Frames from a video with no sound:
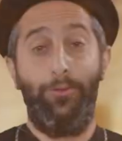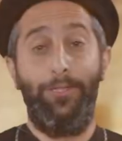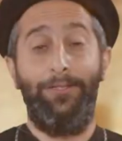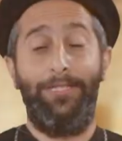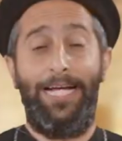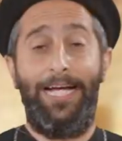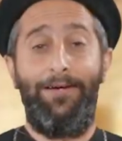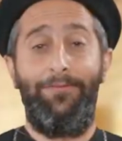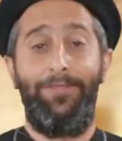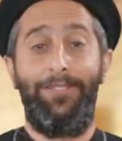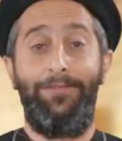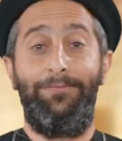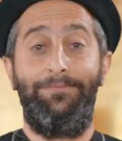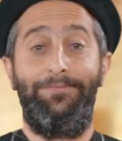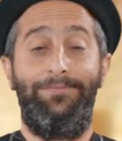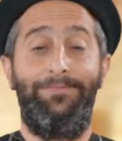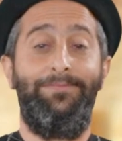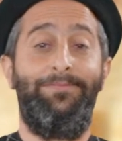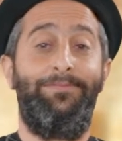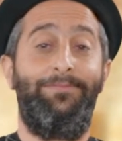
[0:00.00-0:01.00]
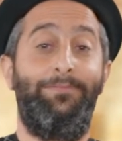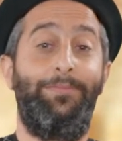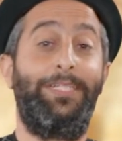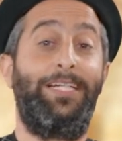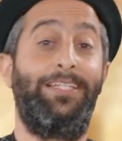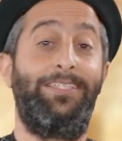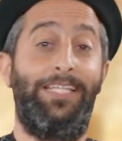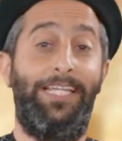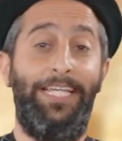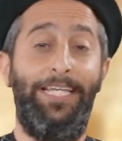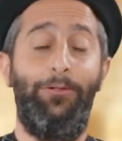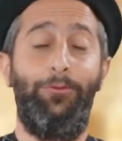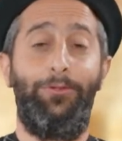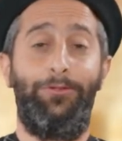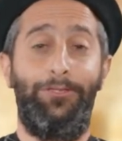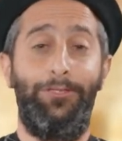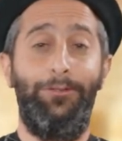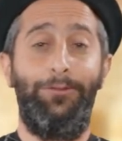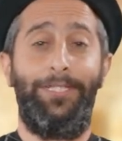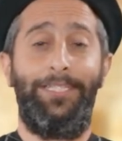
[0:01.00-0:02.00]
will have them because He will
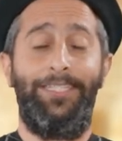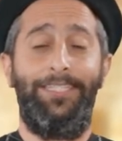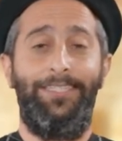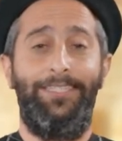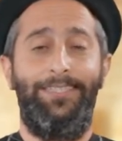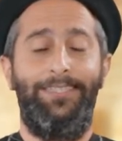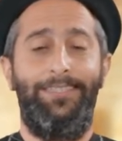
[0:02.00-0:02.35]
do it.